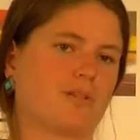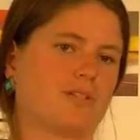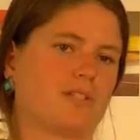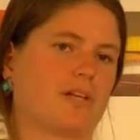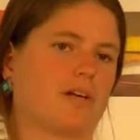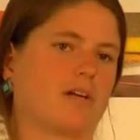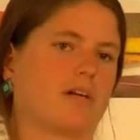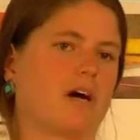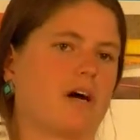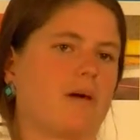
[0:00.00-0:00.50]

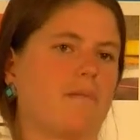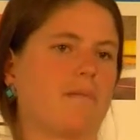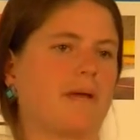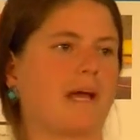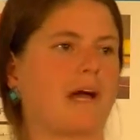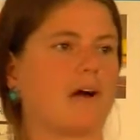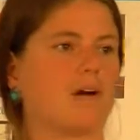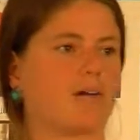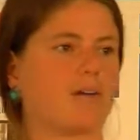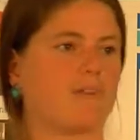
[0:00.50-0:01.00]
that are
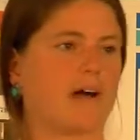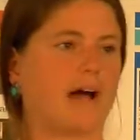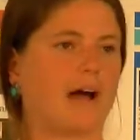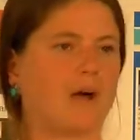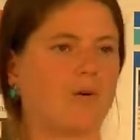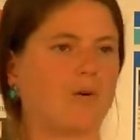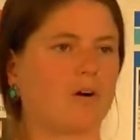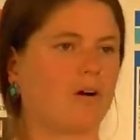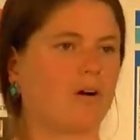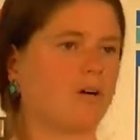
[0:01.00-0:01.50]
coming out of
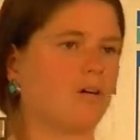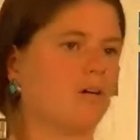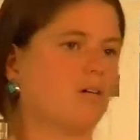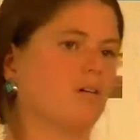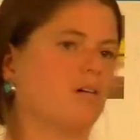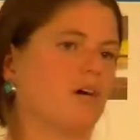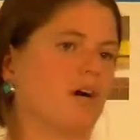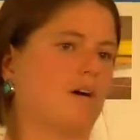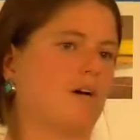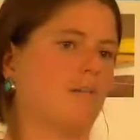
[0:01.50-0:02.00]
our
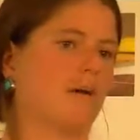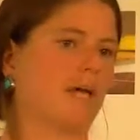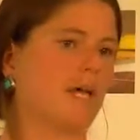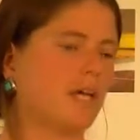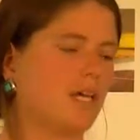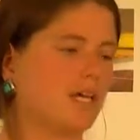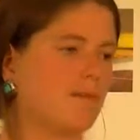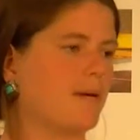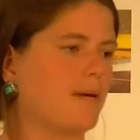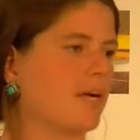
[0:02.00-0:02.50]

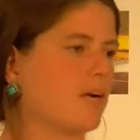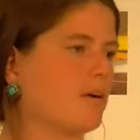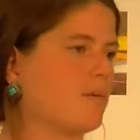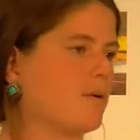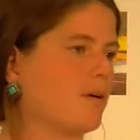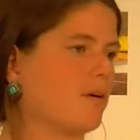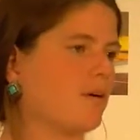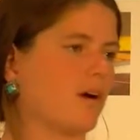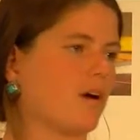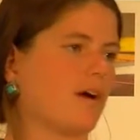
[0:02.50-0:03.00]
Incubator
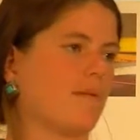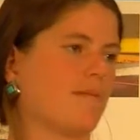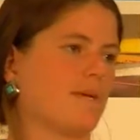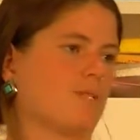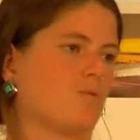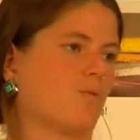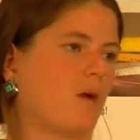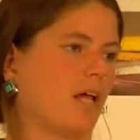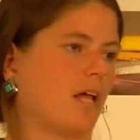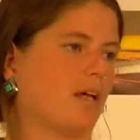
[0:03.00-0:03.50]
program,
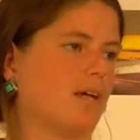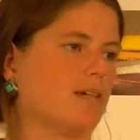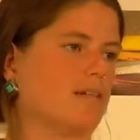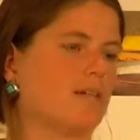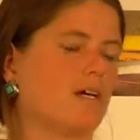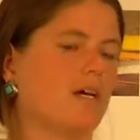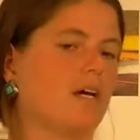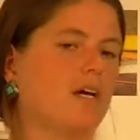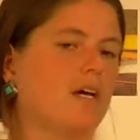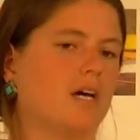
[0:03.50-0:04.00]
as well as